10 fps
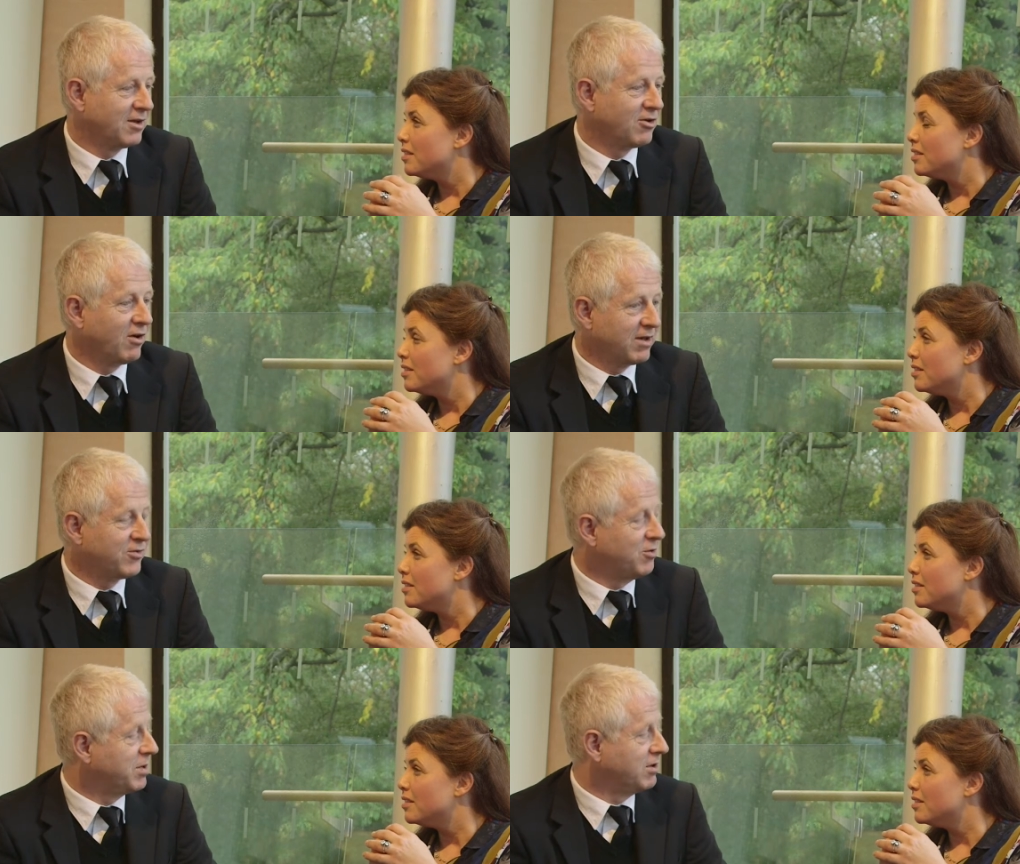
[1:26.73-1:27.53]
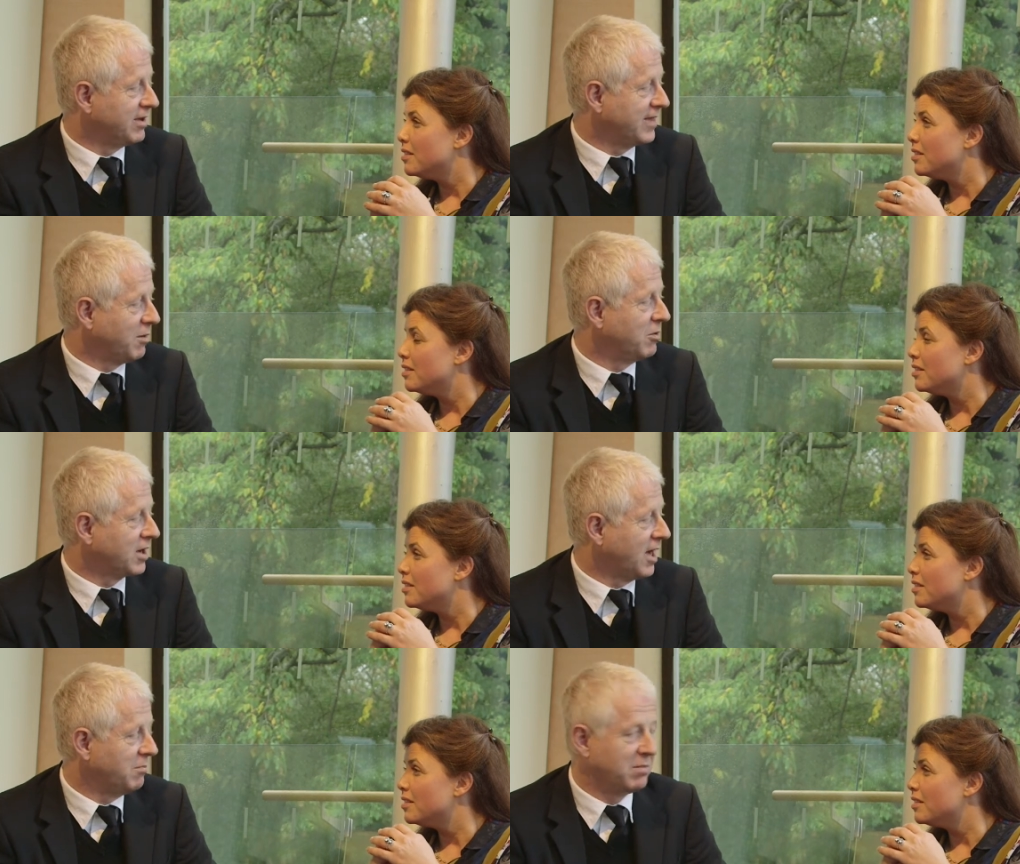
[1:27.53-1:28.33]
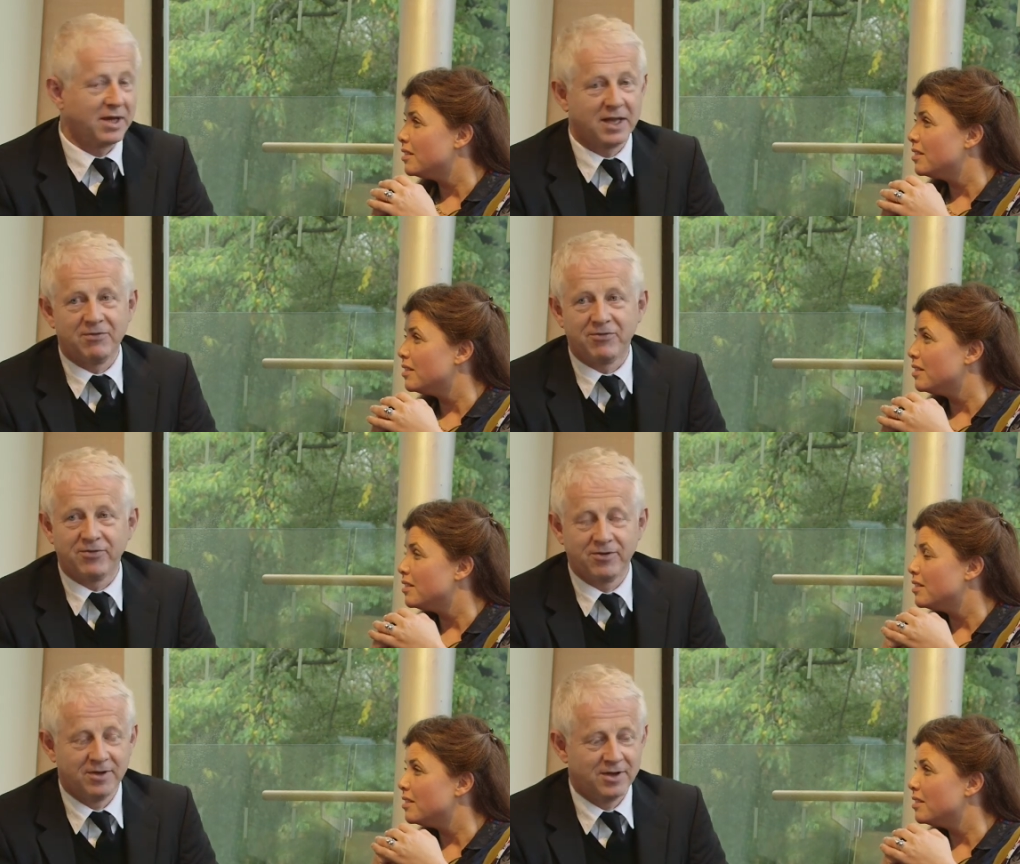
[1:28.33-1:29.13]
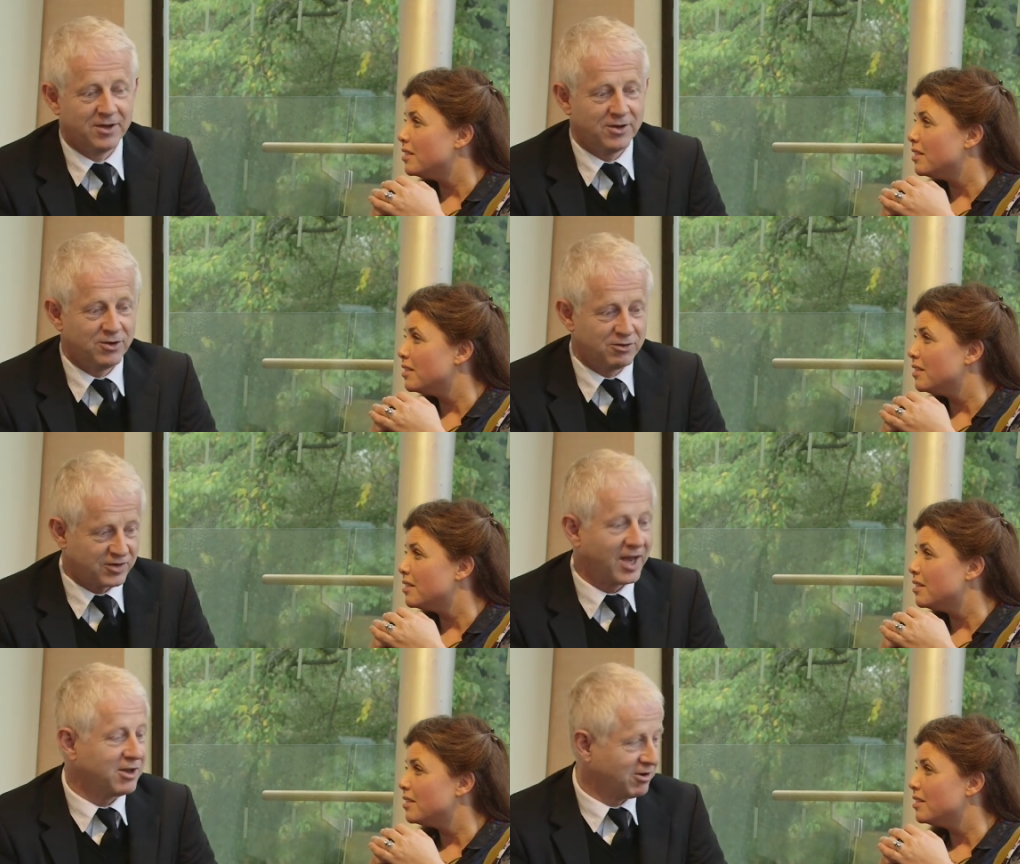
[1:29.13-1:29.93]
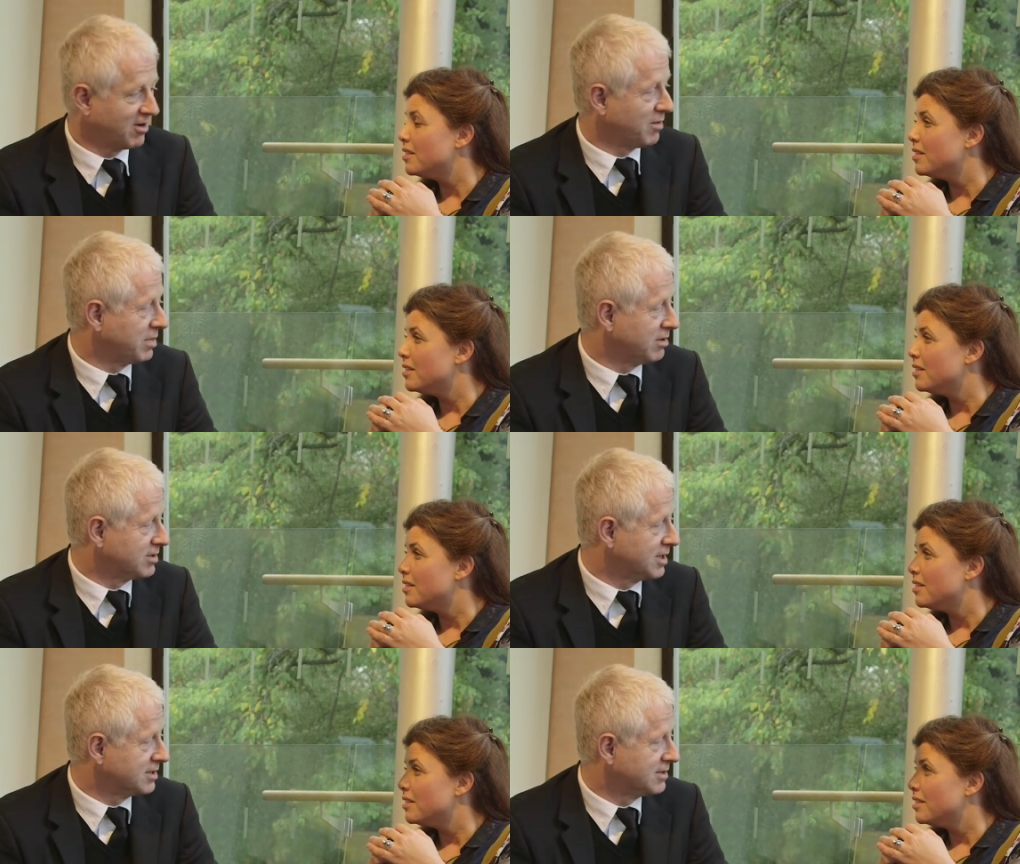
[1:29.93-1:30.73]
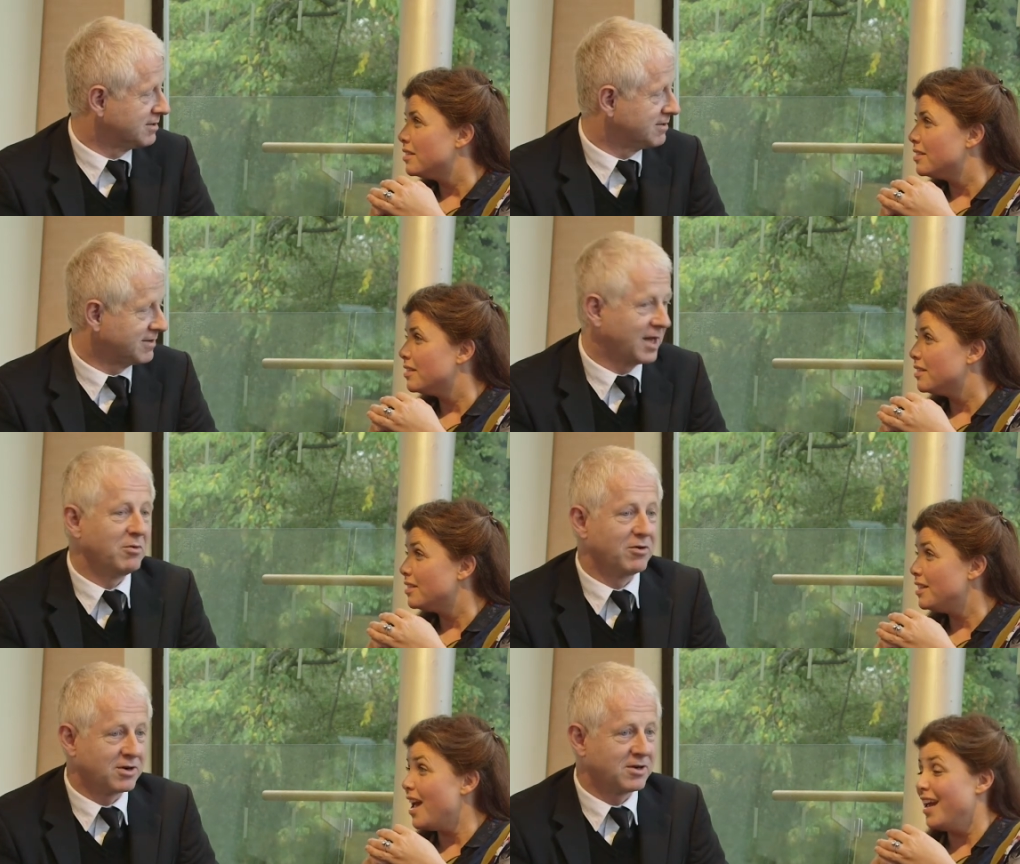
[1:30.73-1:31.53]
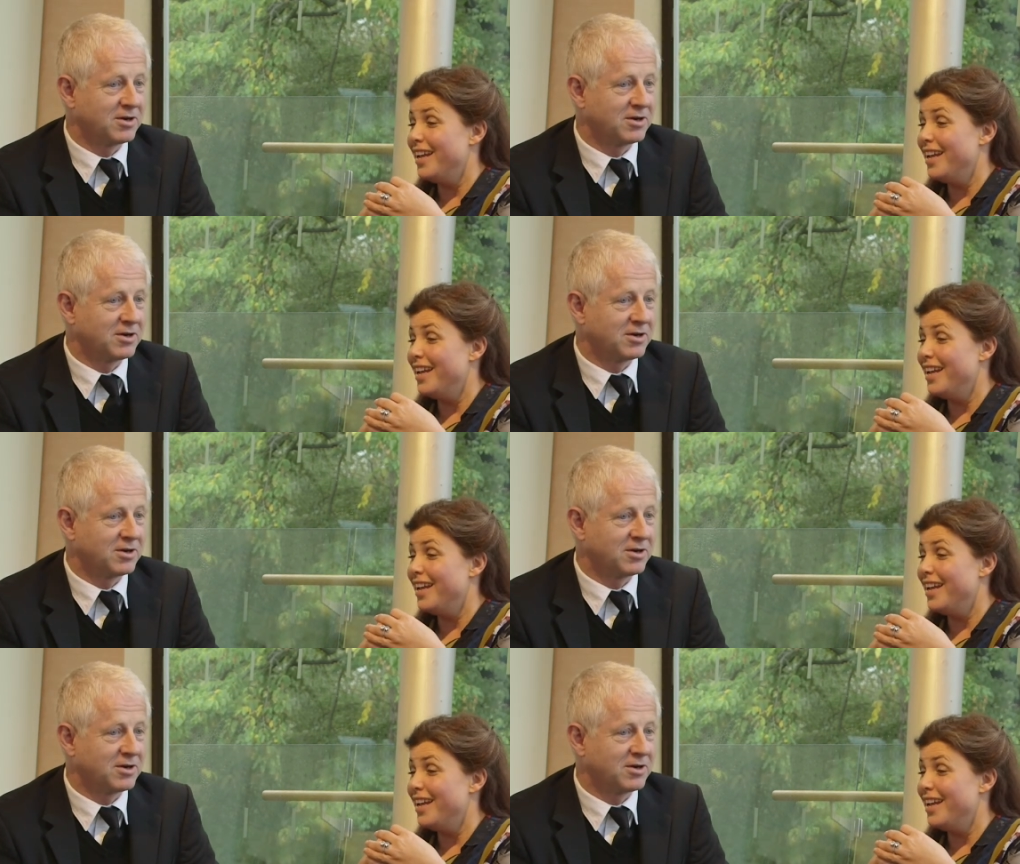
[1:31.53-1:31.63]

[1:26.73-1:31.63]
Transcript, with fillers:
Speaker 1: Not if you build it, they will come, but if you say you're going to build it, they will